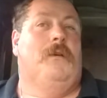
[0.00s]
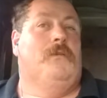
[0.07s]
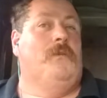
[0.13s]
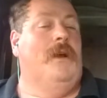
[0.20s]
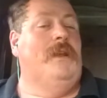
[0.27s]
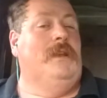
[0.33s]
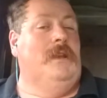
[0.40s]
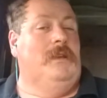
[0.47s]

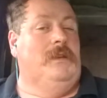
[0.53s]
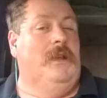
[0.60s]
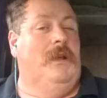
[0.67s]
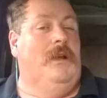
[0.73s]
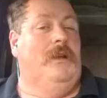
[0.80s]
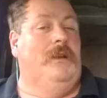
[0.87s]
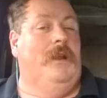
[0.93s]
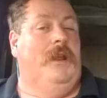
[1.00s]
quite
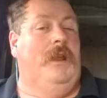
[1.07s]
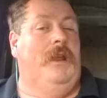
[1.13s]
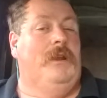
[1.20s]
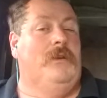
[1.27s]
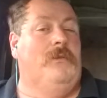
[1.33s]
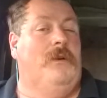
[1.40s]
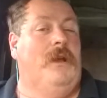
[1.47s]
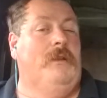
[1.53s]
detailed
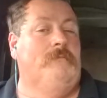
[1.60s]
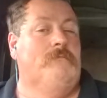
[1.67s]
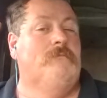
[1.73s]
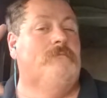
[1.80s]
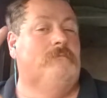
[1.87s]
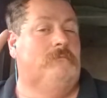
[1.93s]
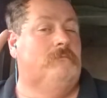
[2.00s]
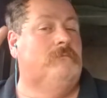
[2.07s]
and quite,
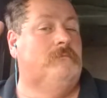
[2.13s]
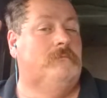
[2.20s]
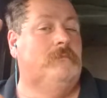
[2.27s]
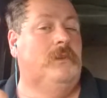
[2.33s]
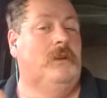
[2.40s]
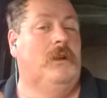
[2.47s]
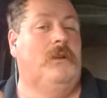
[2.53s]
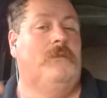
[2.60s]

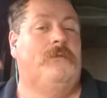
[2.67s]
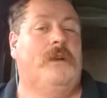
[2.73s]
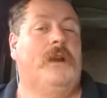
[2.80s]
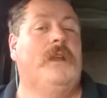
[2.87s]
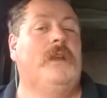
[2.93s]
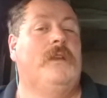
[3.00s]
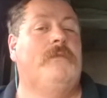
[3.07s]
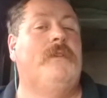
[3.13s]

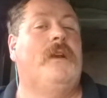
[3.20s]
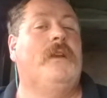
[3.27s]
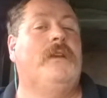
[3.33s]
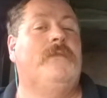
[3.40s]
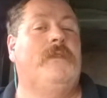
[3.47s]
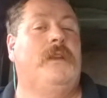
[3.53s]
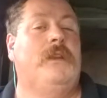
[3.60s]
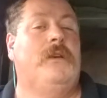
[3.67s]
very
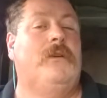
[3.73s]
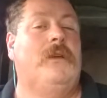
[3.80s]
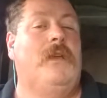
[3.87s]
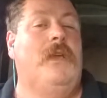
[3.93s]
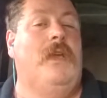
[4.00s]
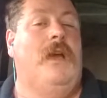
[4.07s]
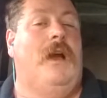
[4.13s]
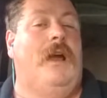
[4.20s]
good video.
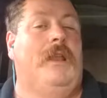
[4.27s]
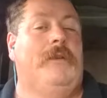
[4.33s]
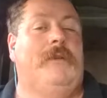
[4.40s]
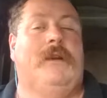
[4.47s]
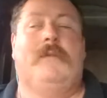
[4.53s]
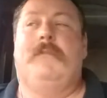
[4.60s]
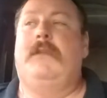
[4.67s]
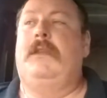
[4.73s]
Highly
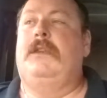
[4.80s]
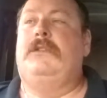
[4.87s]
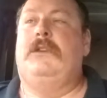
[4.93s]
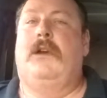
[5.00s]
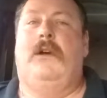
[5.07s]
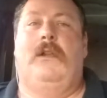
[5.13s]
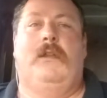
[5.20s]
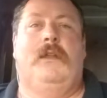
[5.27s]
recommend that
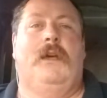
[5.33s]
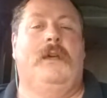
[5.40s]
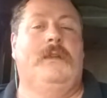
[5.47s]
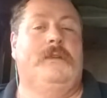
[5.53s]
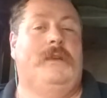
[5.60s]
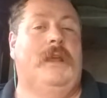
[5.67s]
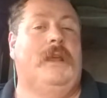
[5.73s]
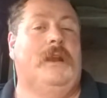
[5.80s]

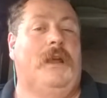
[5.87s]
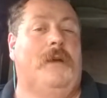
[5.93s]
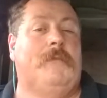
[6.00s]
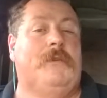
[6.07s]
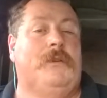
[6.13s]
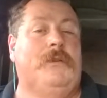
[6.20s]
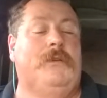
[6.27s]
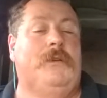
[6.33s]
y'all take an
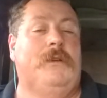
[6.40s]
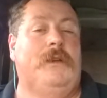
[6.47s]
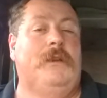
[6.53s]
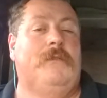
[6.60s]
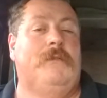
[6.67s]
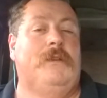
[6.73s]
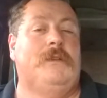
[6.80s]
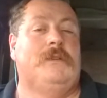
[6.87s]
opportunity
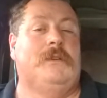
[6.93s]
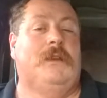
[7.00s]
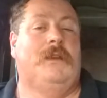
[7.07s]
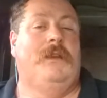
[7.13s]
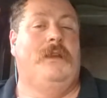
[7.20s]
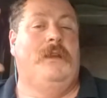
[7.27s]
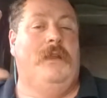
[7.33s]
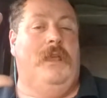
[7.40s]
to visit
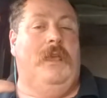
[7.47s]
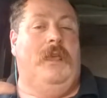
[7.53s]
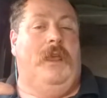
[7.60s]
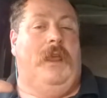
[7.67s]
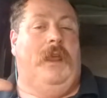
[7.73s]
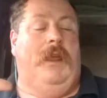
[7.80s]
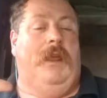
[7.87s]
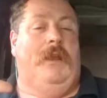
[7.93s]
it
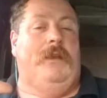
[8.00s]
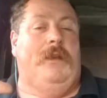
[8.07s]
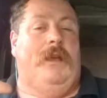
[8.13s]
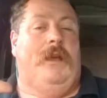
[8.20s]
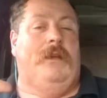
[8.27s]
and,